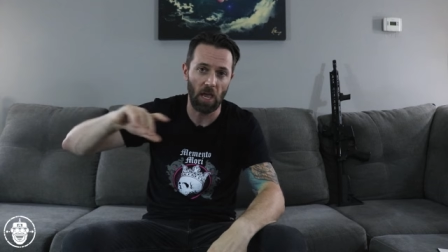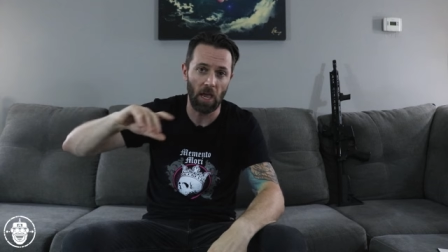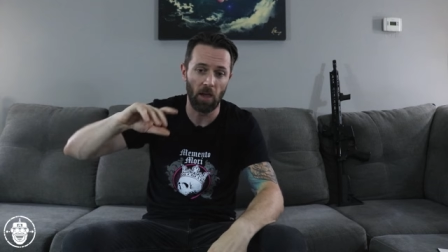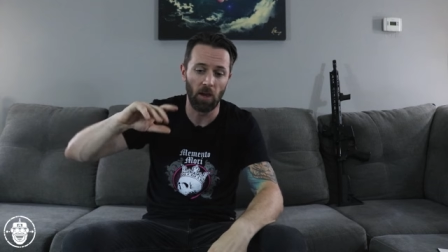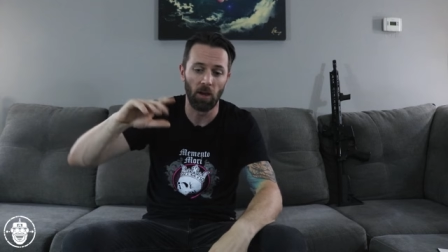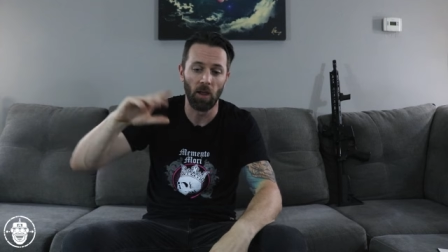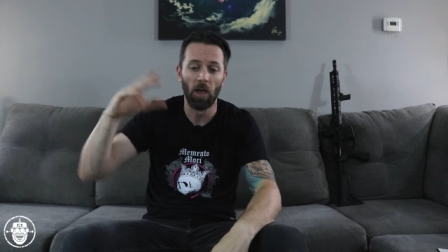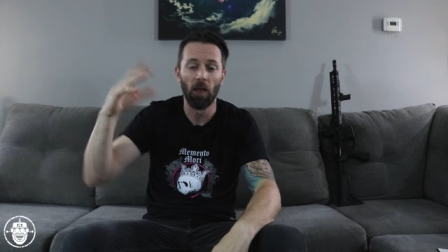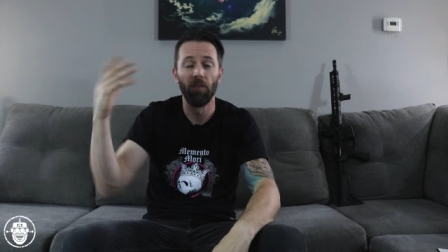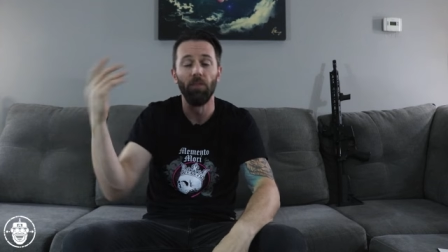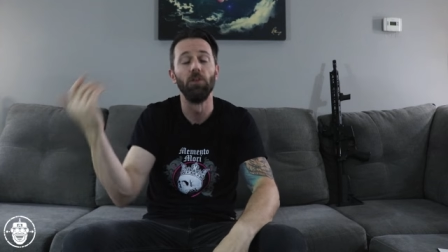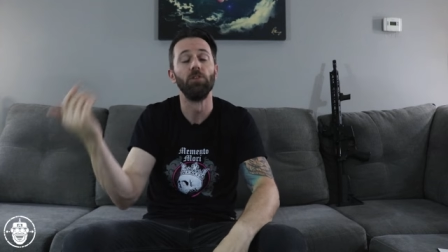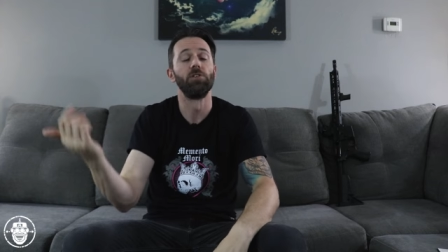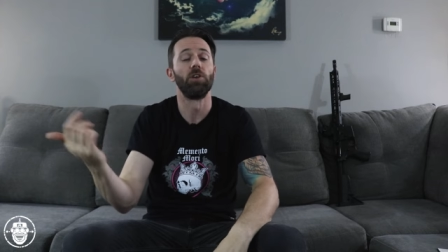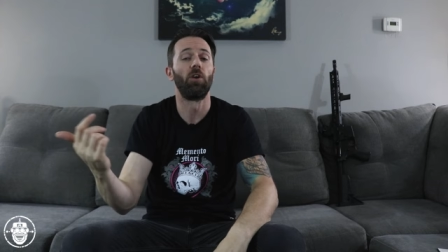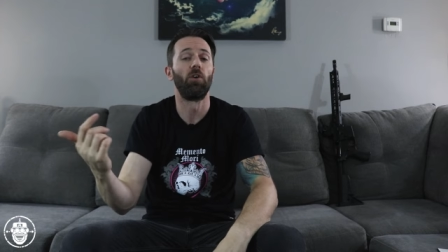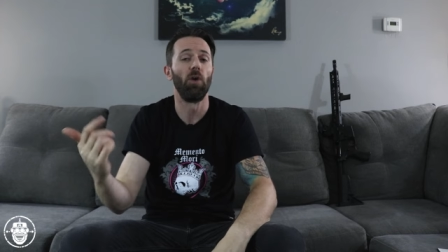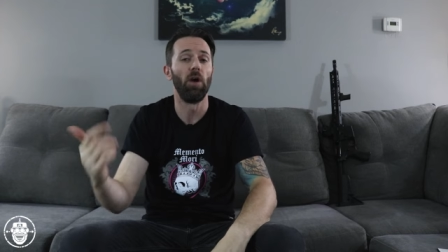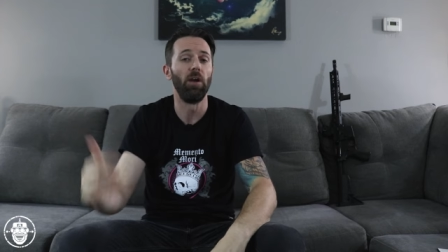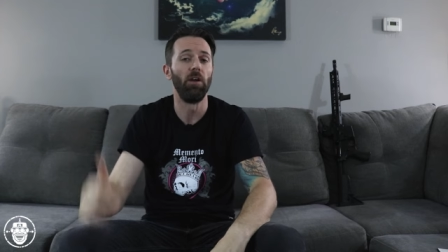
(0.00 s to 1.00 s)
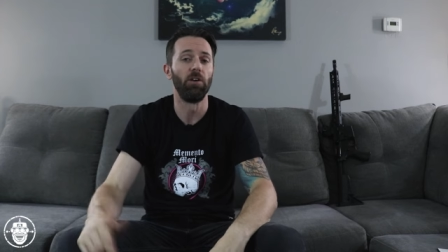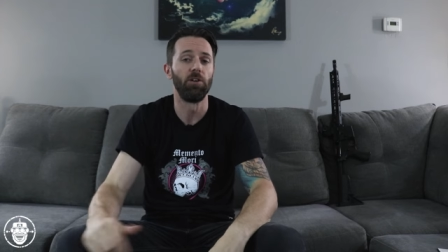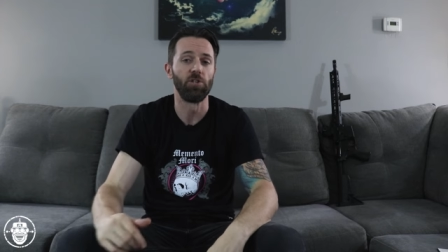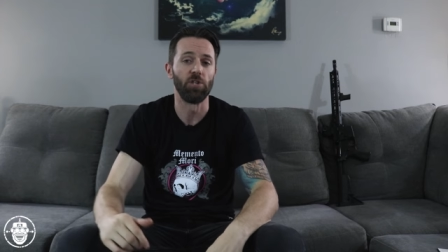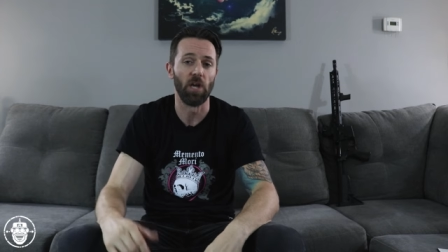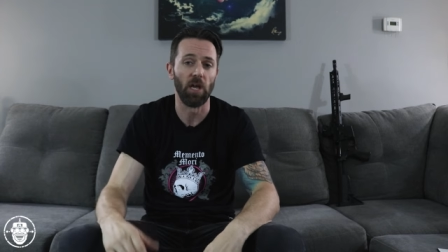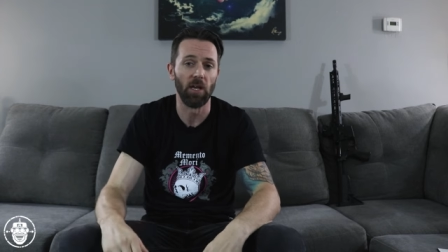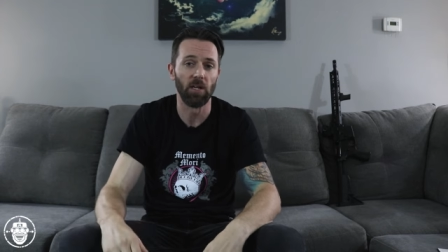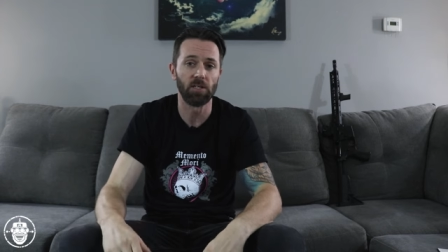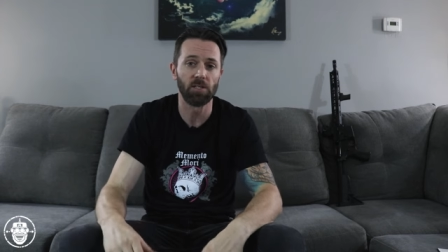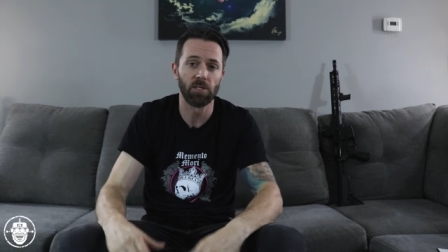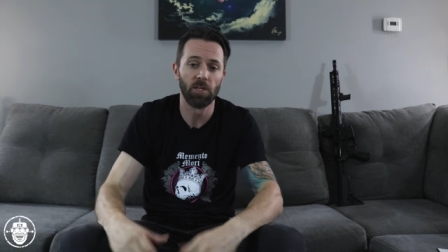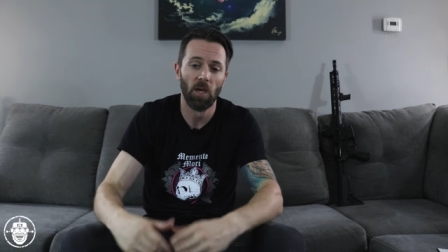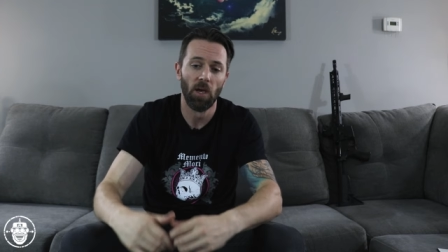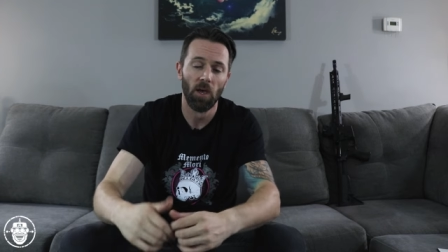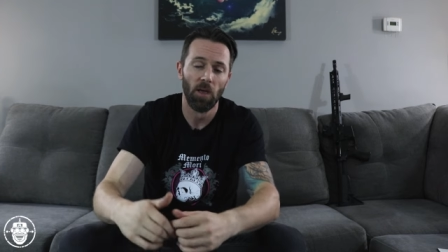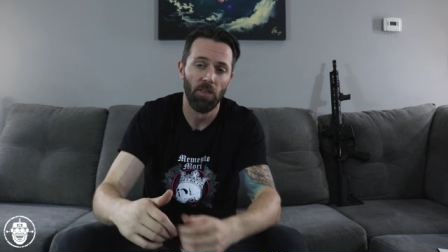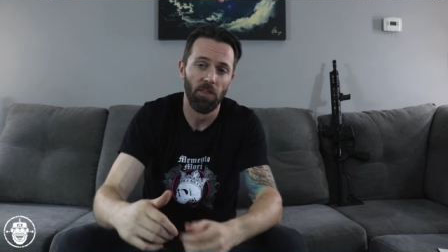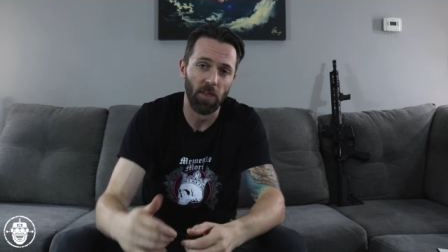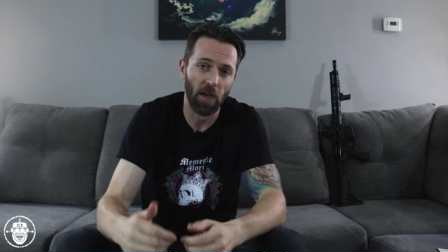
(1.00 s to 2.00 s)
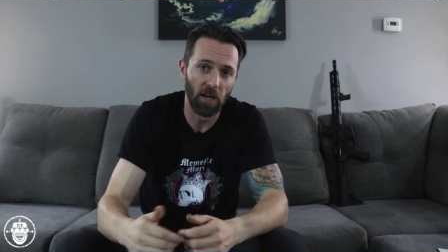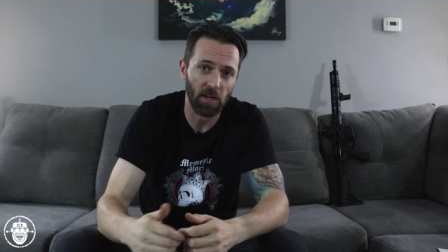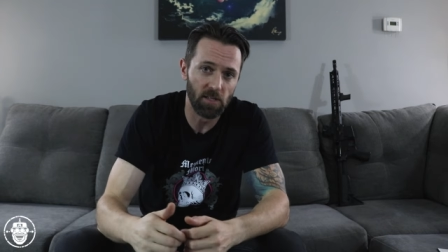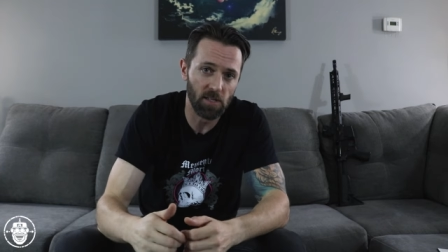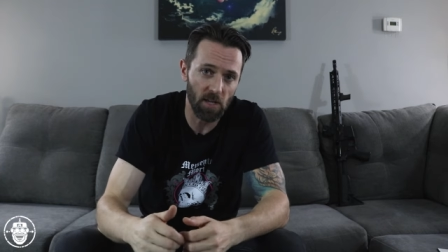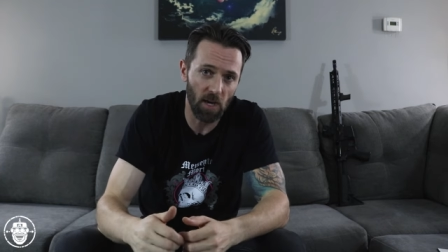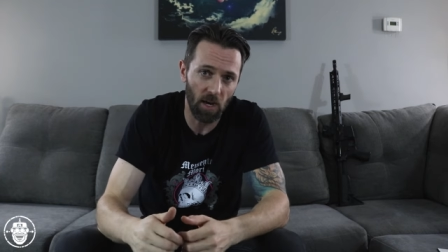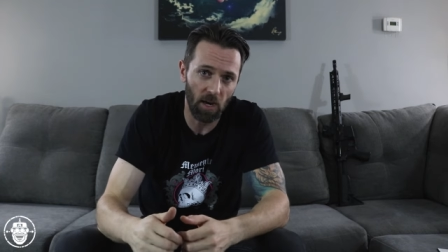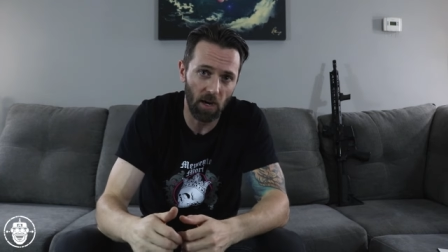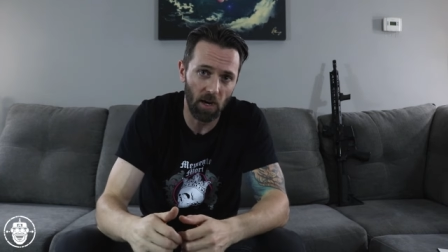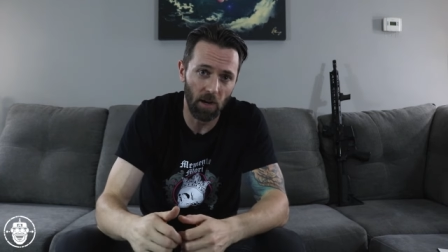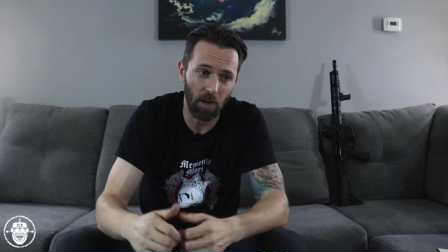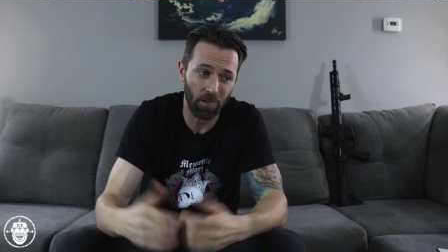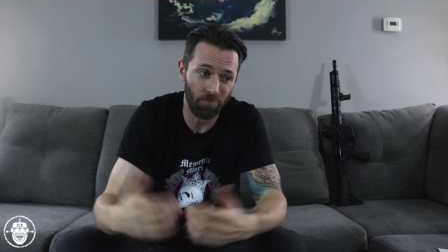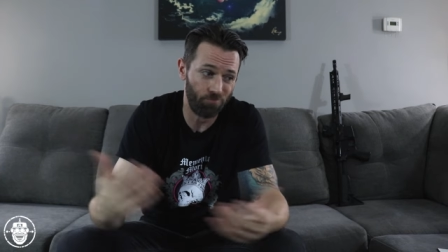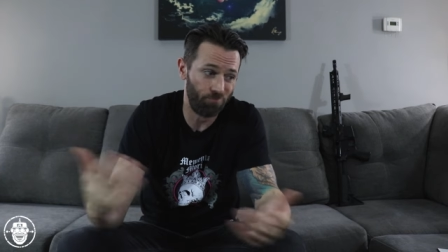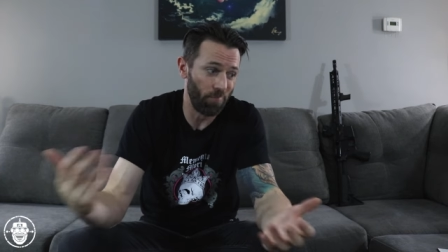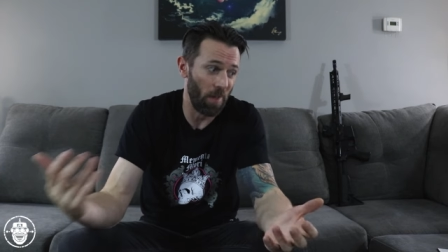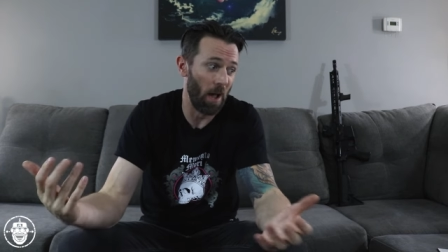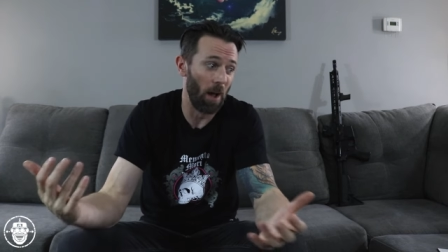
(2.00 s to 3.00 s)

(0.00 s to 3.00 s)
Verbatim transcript: and there's a greater chance that uh,